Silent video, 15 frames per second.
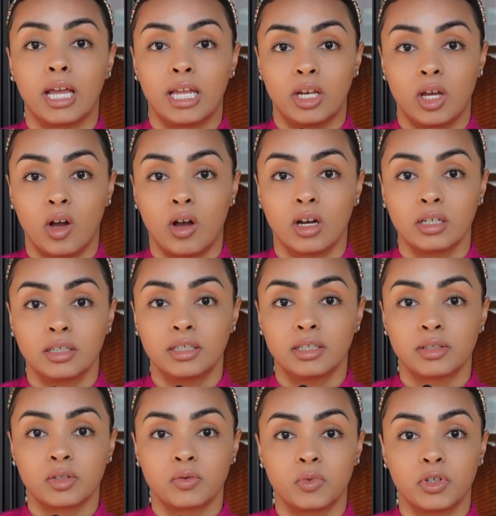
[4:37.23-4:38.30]
and
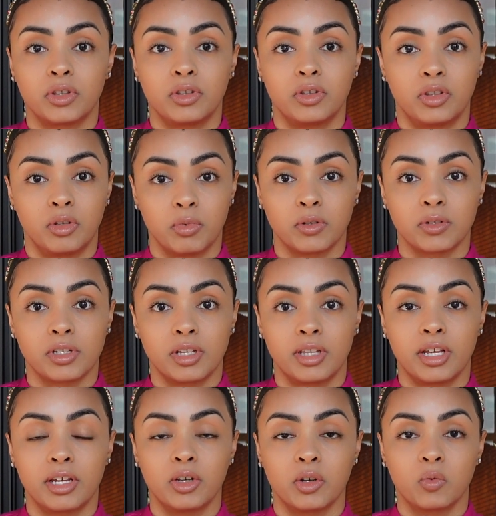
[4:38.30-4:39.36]
honest with the person
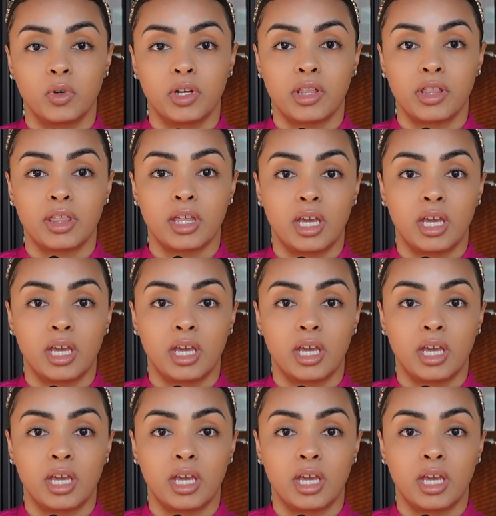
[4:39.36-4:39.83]
that you're with.